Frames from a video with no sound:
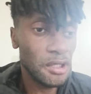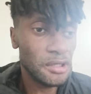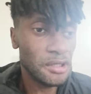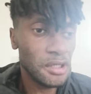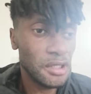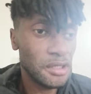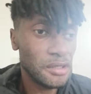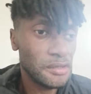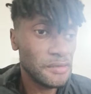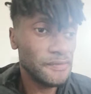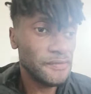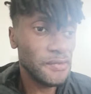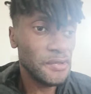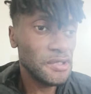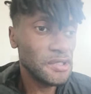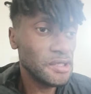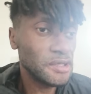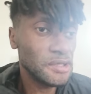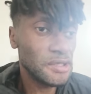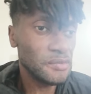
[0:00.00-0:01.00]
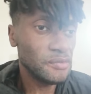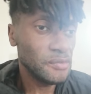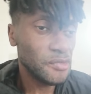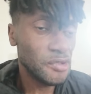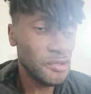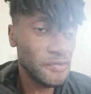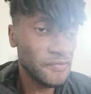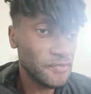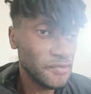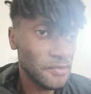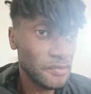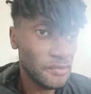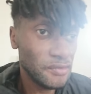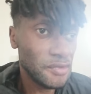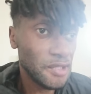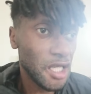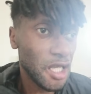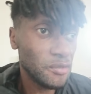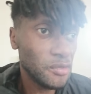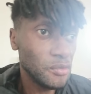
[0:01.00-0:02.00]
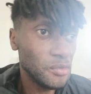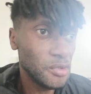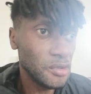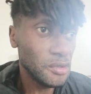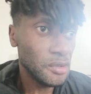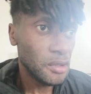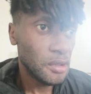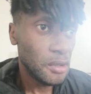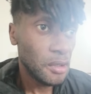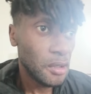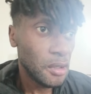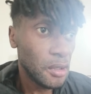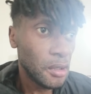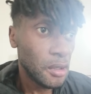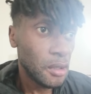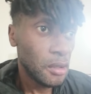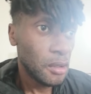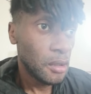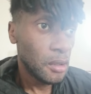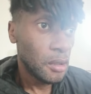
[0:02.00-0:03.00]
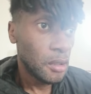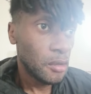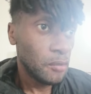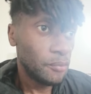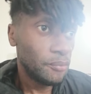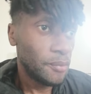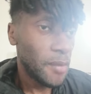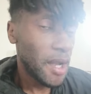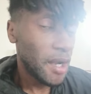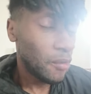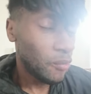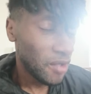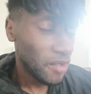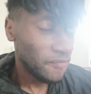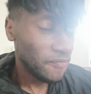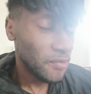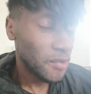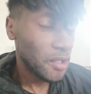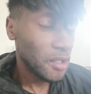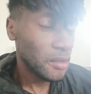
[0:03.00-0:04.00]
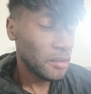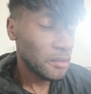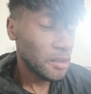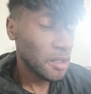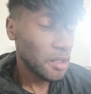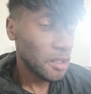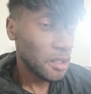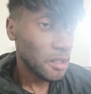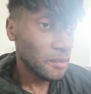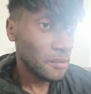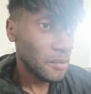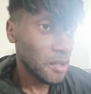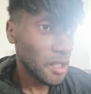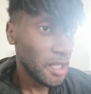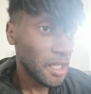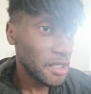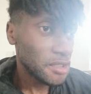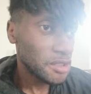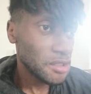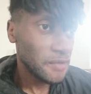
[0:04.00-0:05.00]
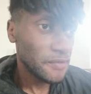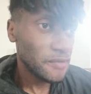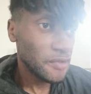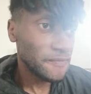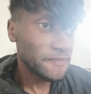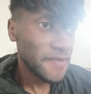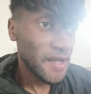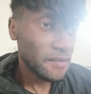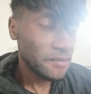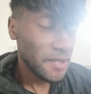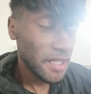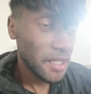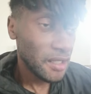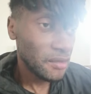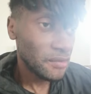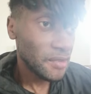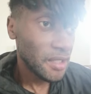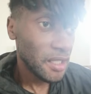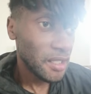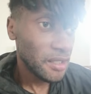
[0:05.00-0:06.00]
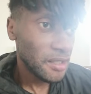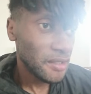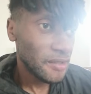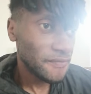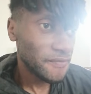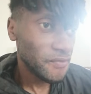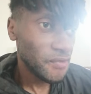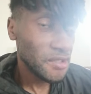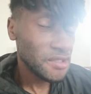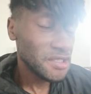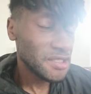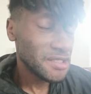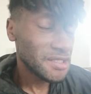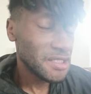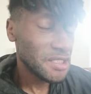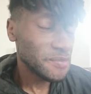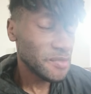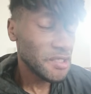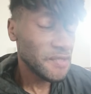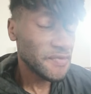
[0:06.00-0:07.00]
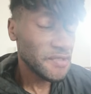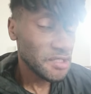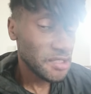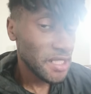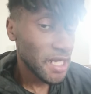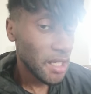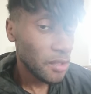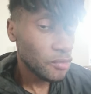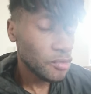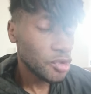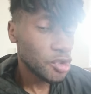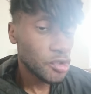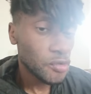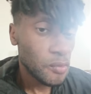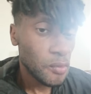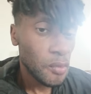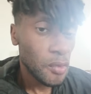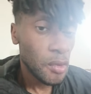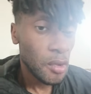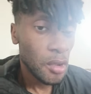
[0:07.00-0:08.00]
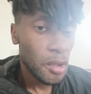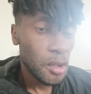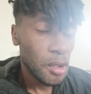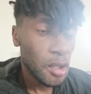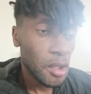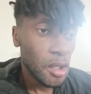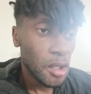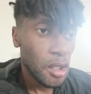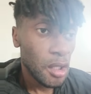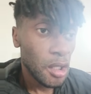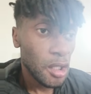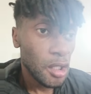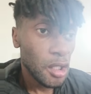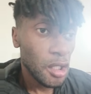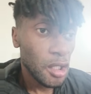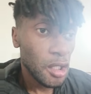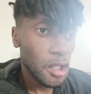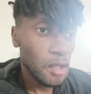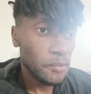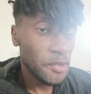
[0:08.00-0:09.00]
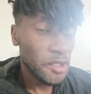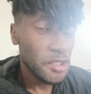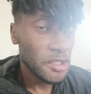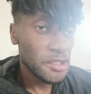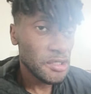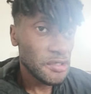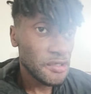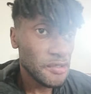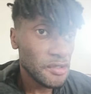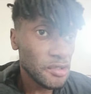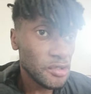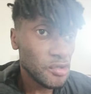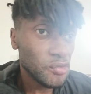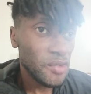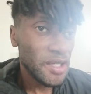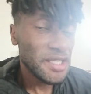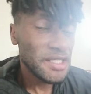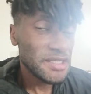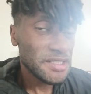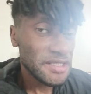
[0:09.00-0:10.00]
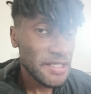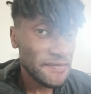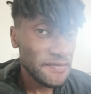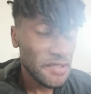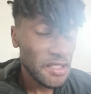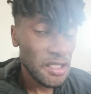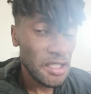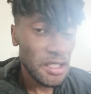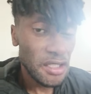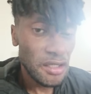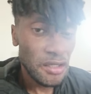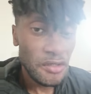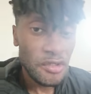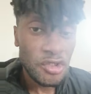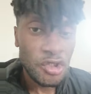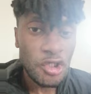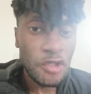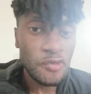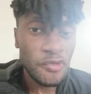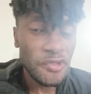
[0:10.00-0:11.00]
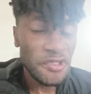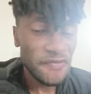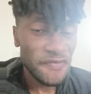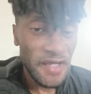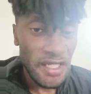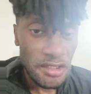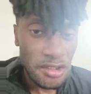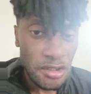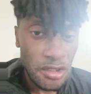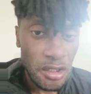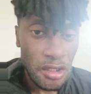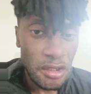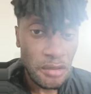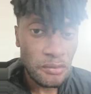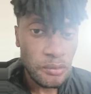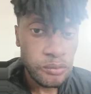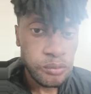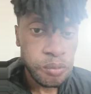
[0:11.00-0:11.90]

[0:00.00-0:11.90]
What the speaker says: His 36 is more than capable. However, I actually found out that 3060 is a bit of a slouch, because the 2070 Super is faster.